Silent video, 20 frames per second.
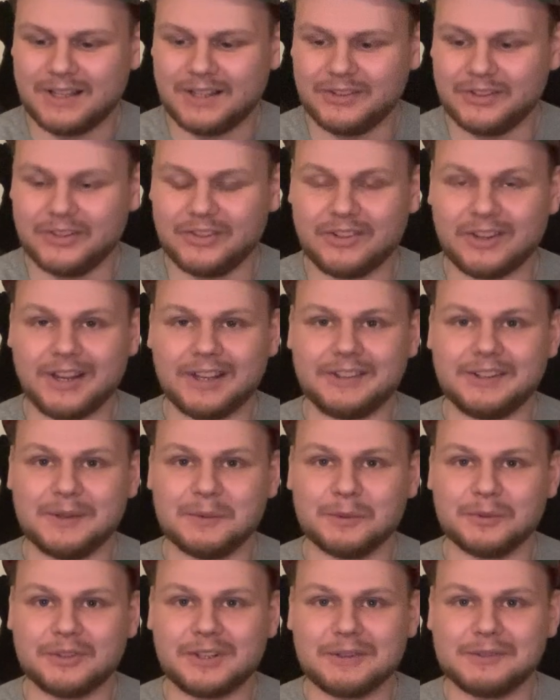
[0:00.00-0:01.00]
This idea
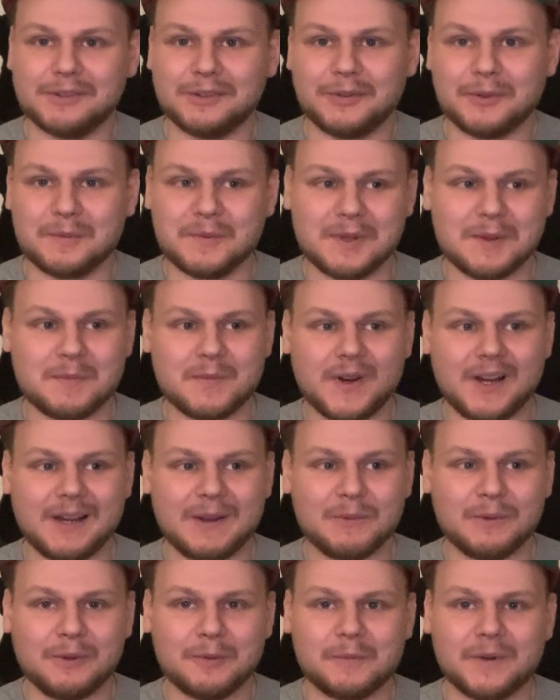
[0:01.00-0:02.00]
was given to me by
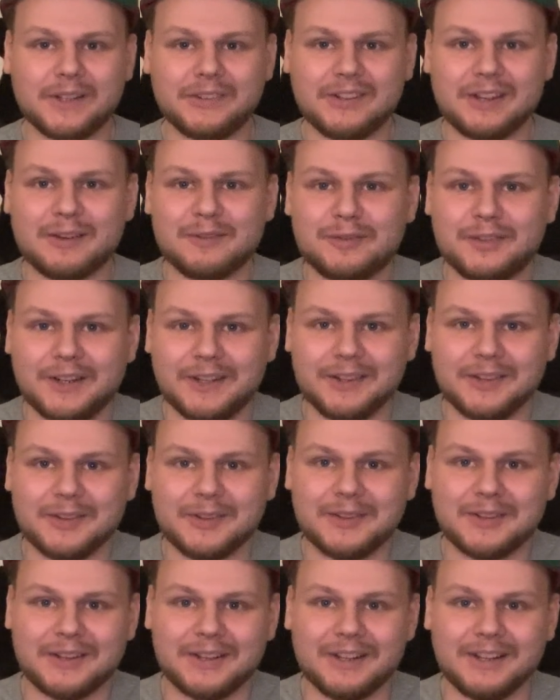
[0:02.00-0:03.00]
one of my dear
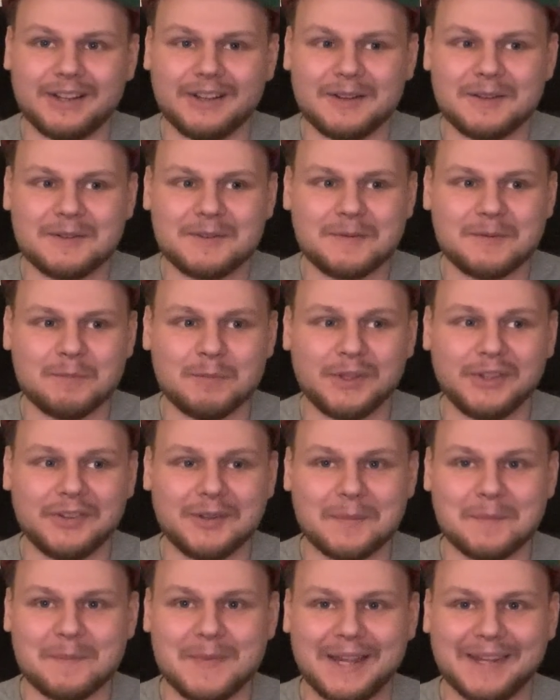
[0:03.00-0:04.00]
friends,
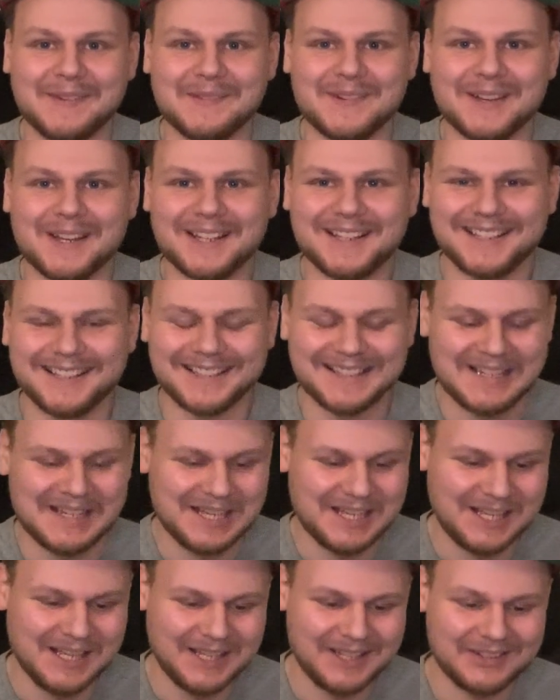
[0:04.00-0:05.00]
Mr. Medve.
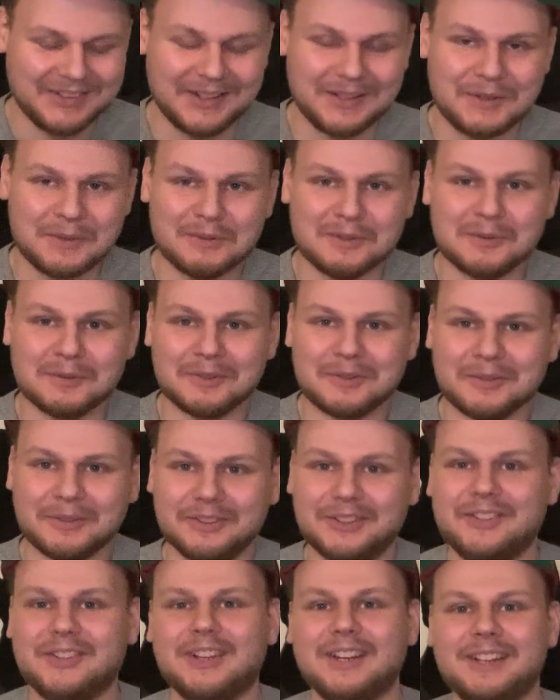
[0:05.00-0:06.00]
Thank you very much for
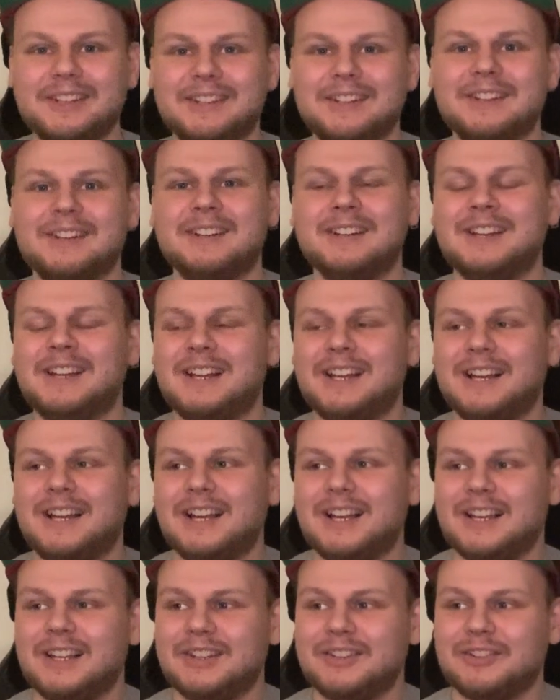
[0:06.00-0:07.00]
this idea.
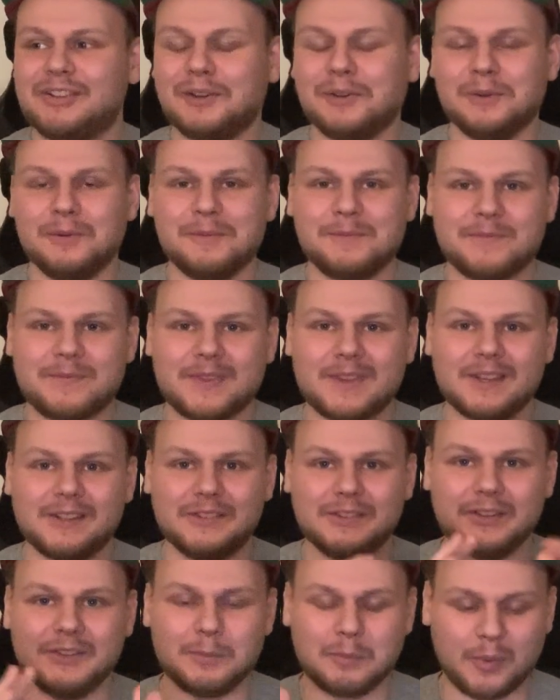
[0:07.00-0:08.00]
So,
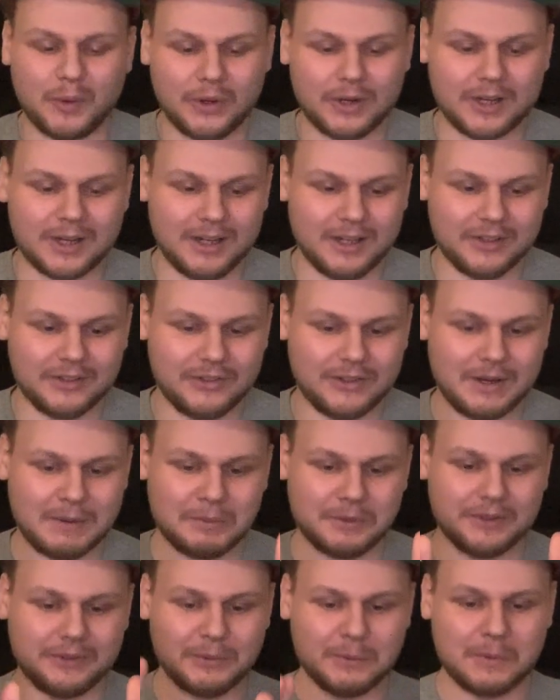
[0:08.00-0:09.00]
this podcast, I
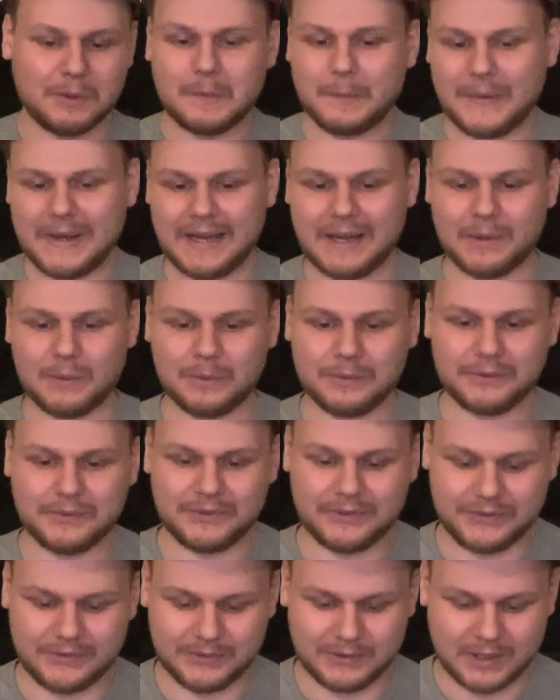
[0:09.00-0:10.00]
want to talk about
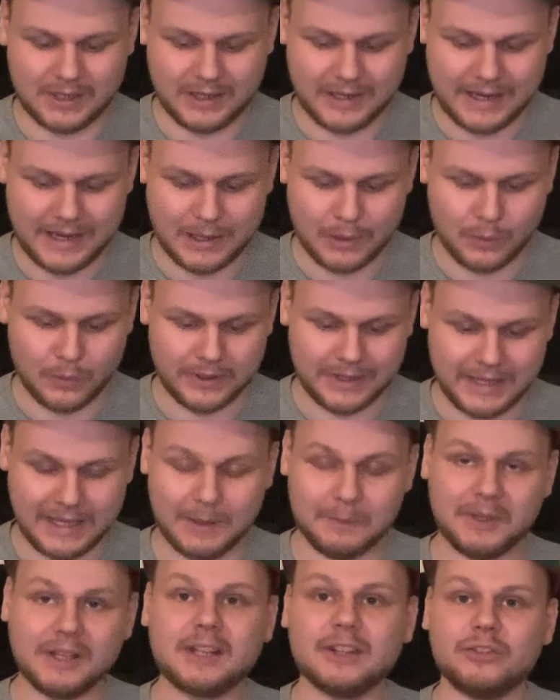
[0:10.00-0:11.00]
how
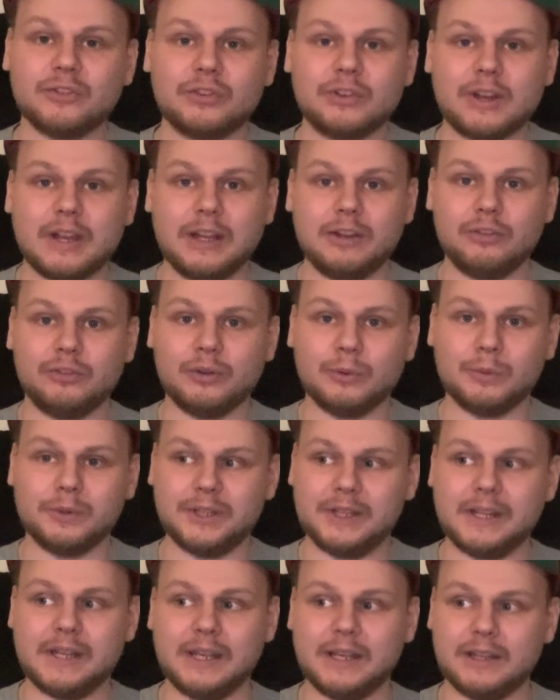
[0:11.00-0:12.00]
gaming has changed over
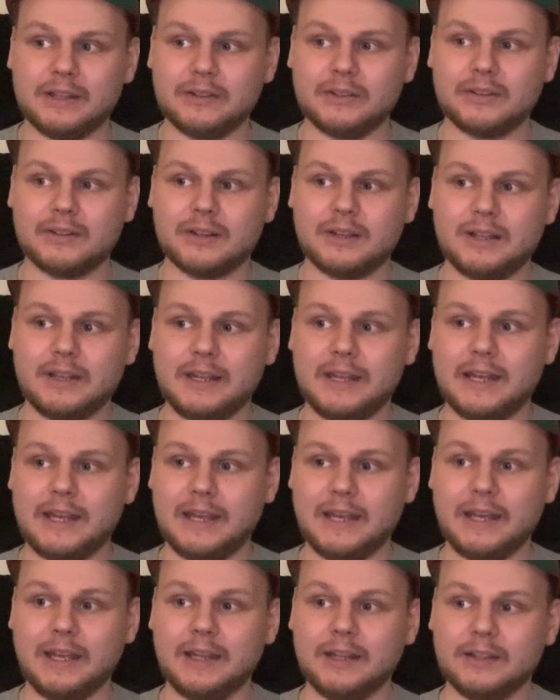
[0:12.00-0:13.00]
the years
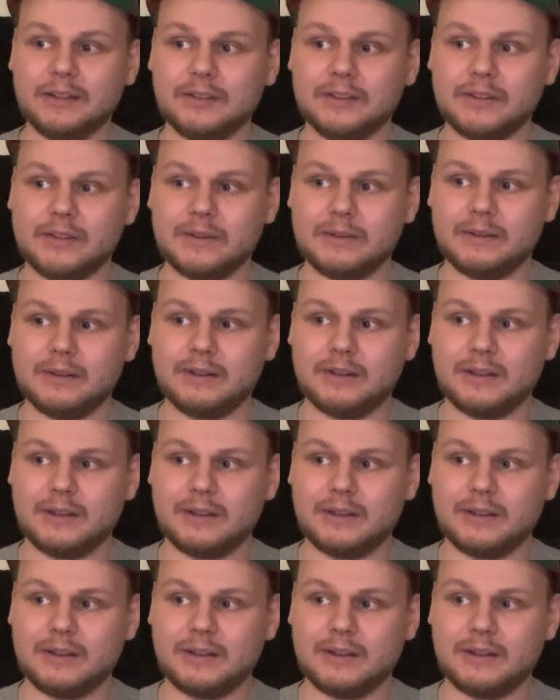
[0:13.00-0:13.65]
and